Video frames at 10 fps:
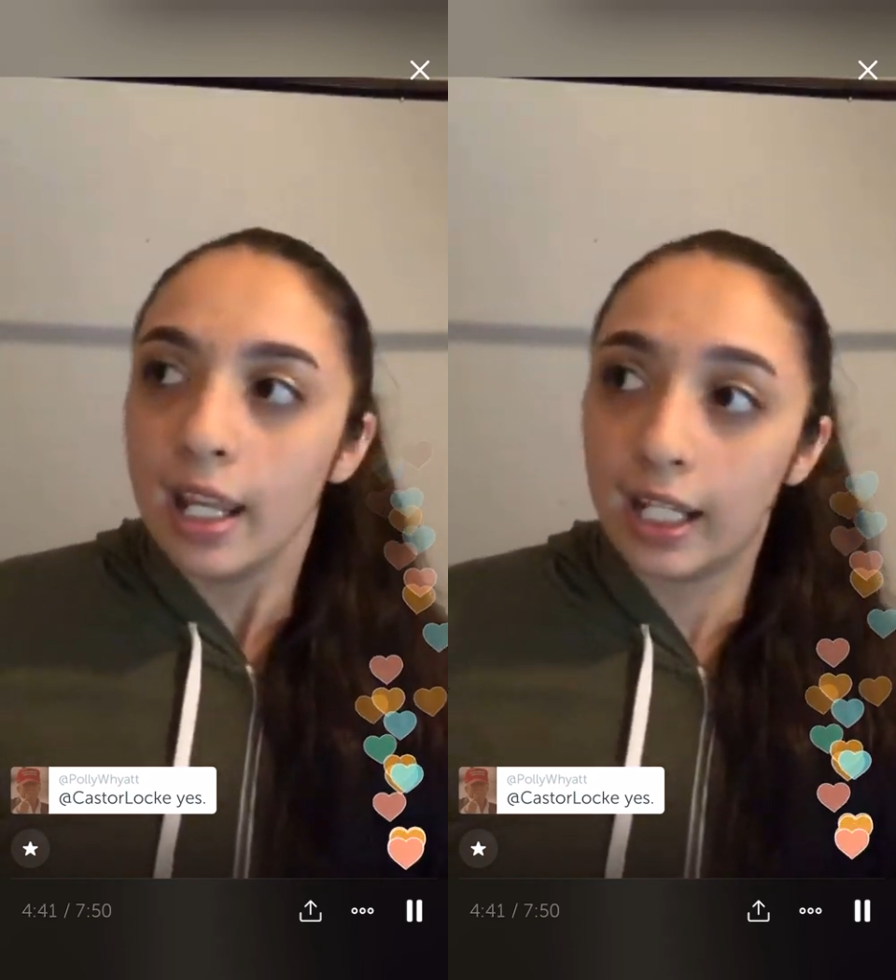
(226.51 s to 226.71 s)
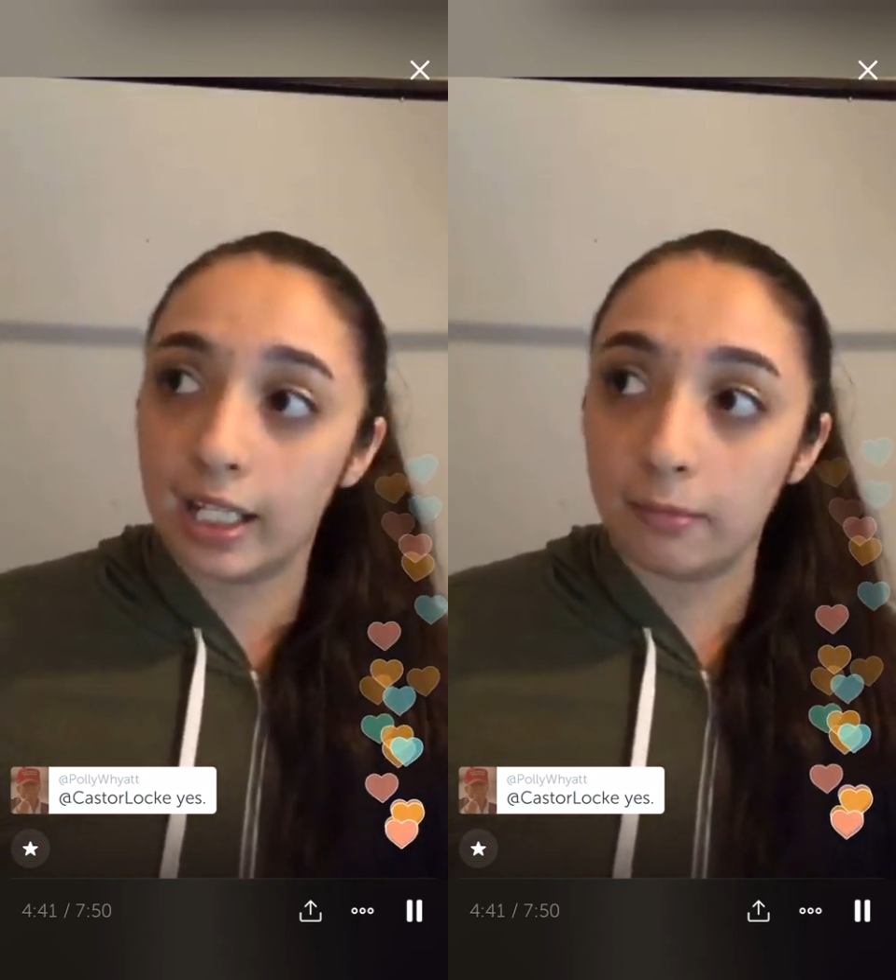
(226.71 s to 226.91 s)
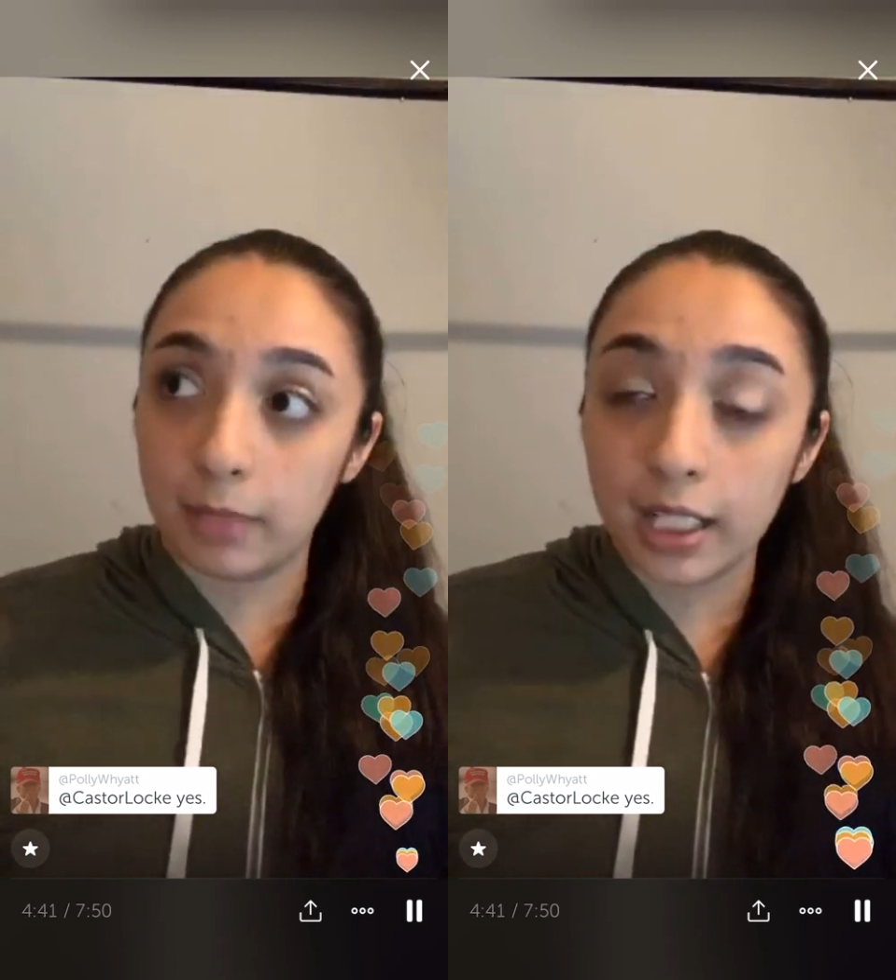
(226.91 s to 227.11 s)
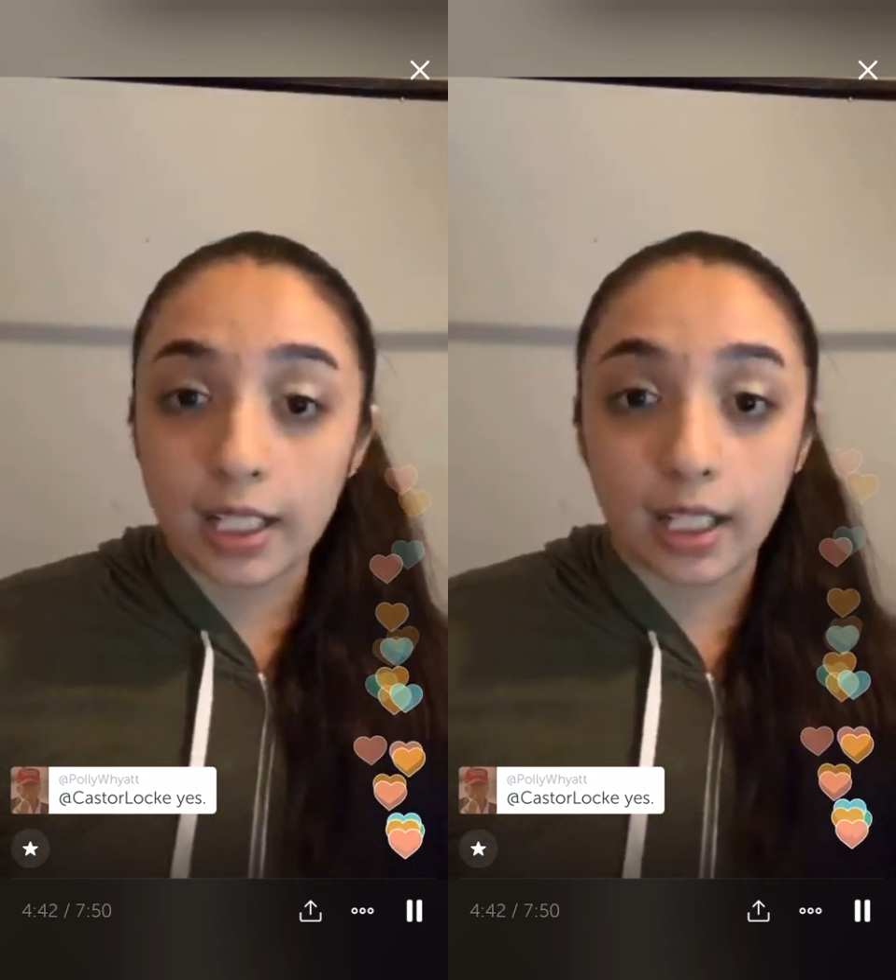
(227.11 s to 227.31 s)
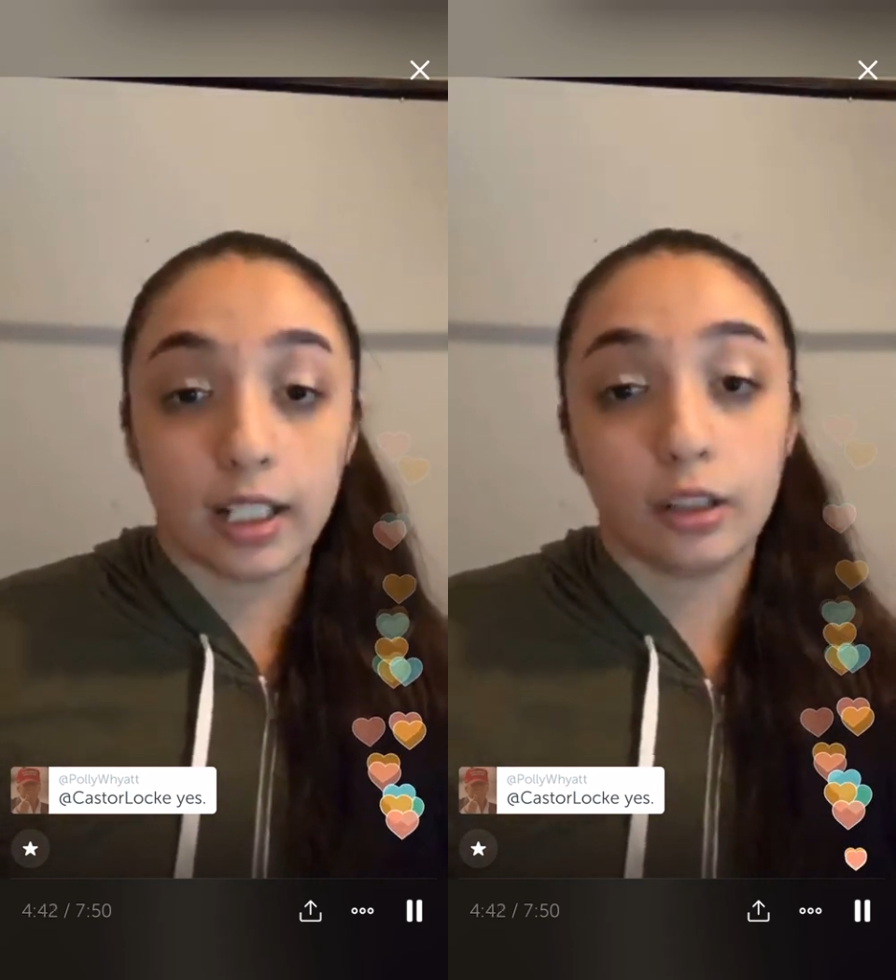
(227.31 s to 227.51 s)
in
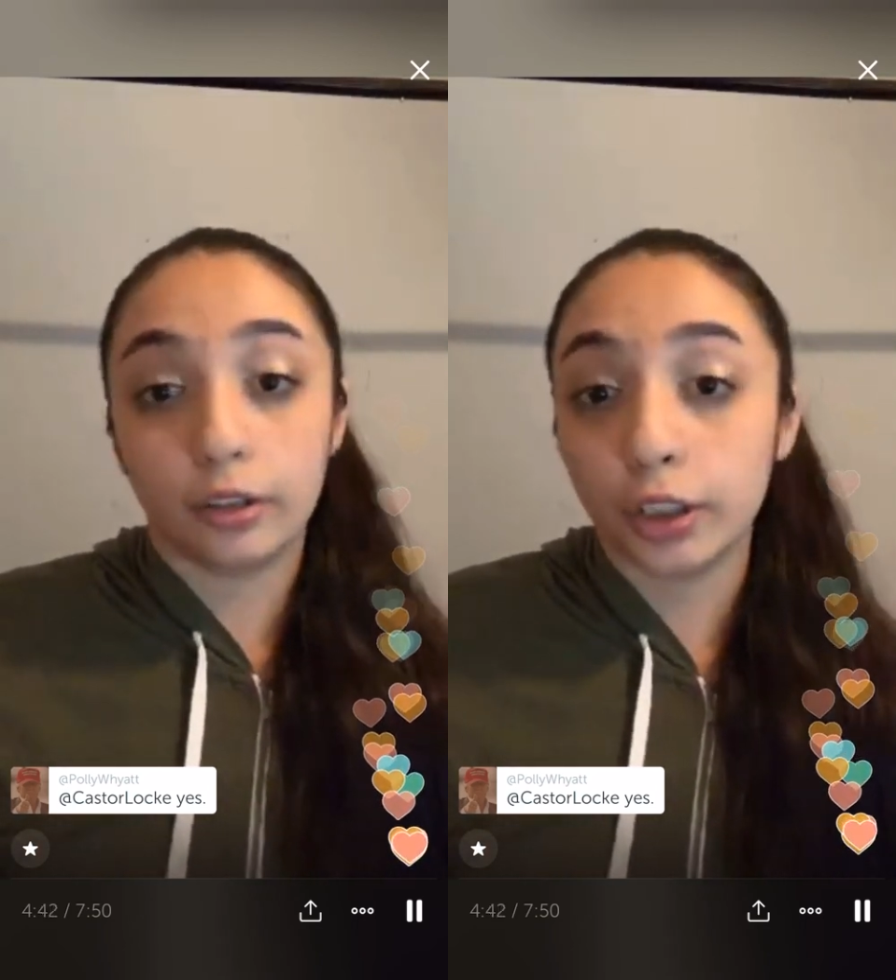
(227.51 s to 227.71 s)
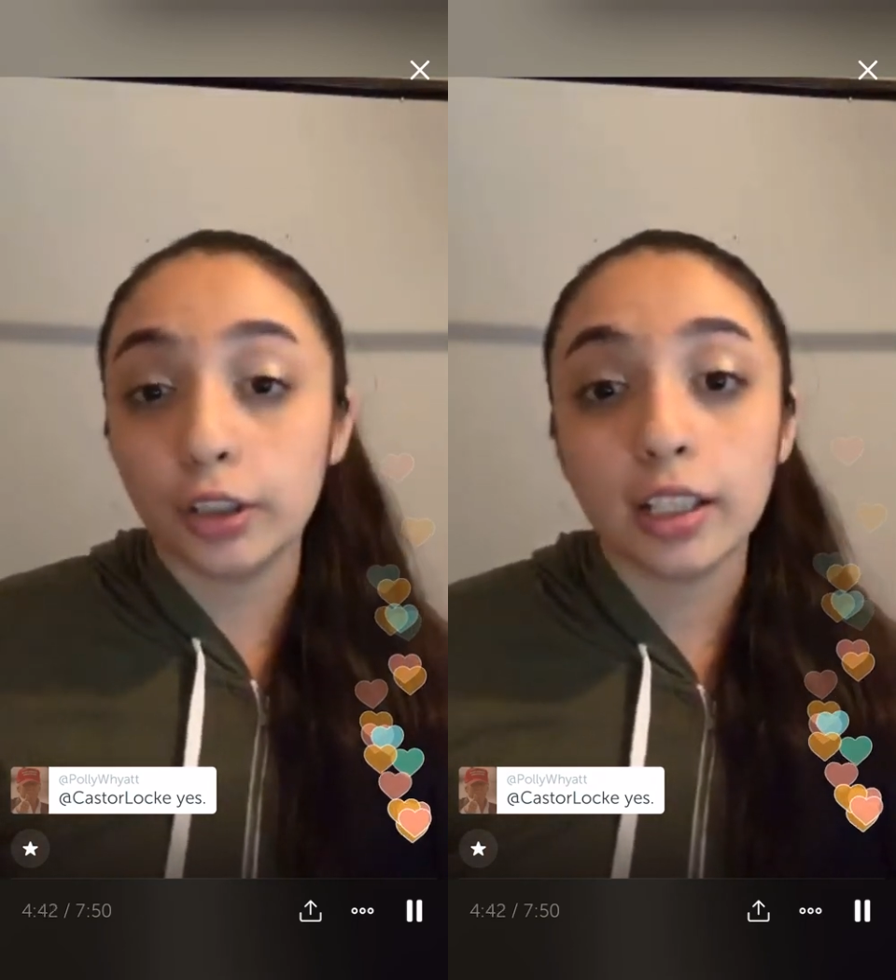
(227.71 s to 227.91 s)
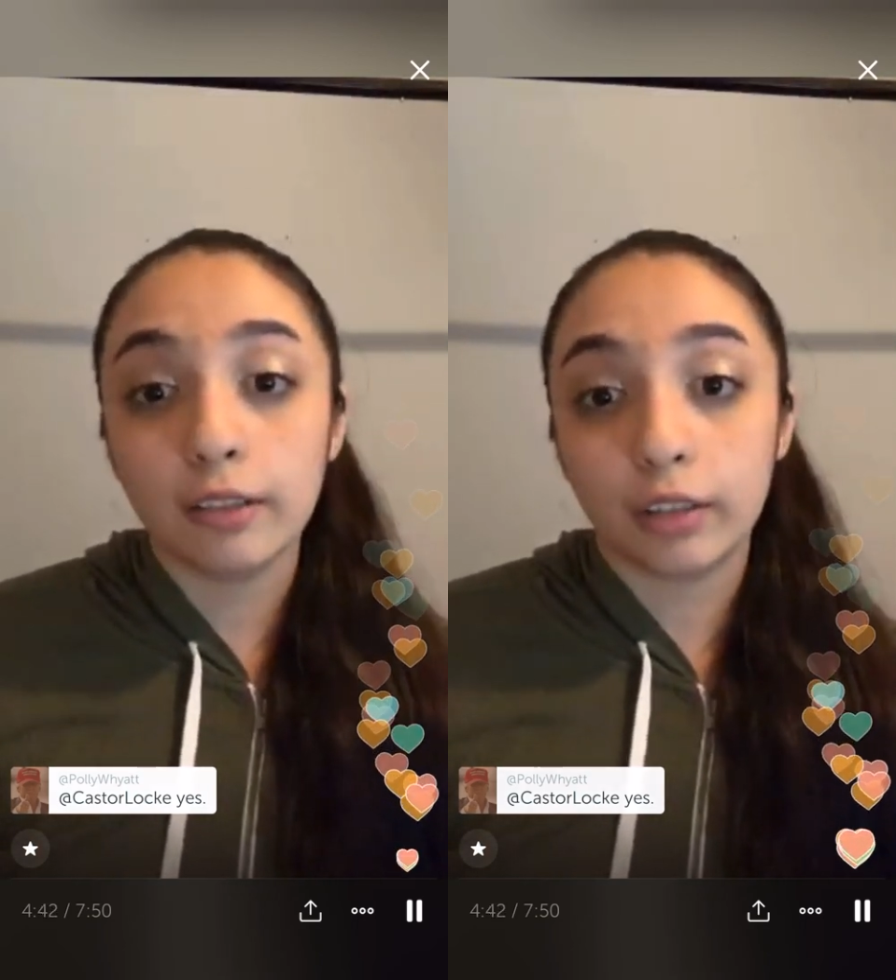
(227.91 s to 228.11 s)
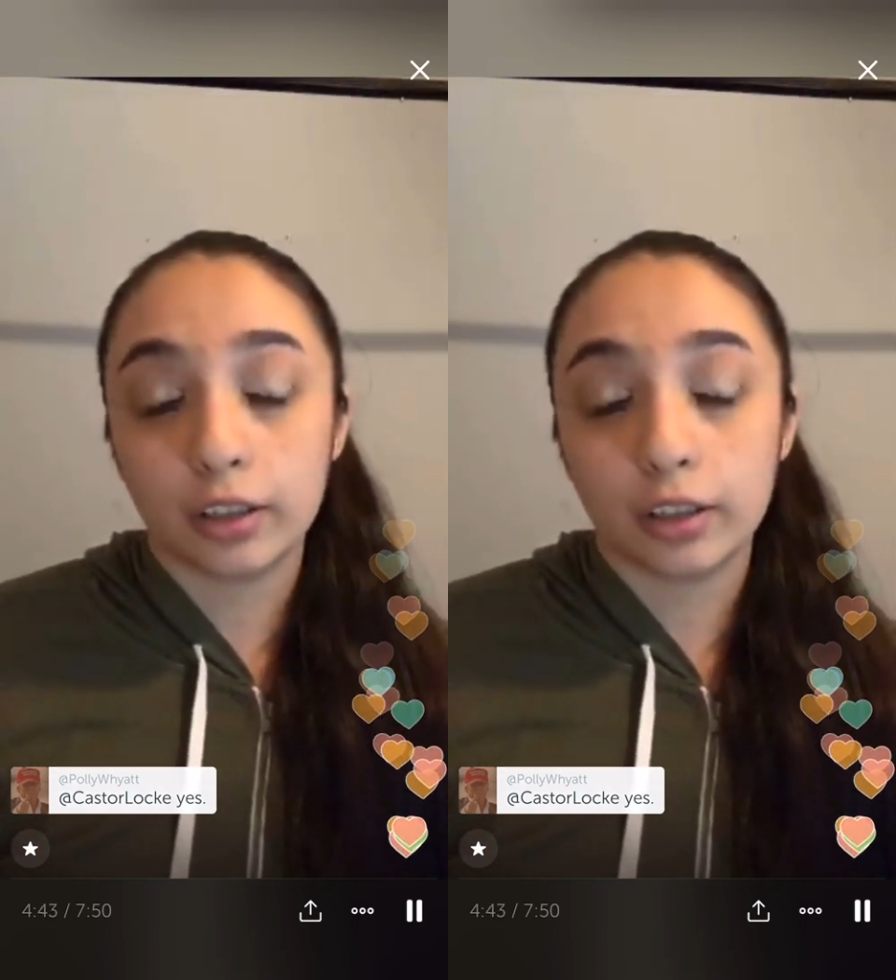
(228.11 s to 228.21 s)
media, in alternative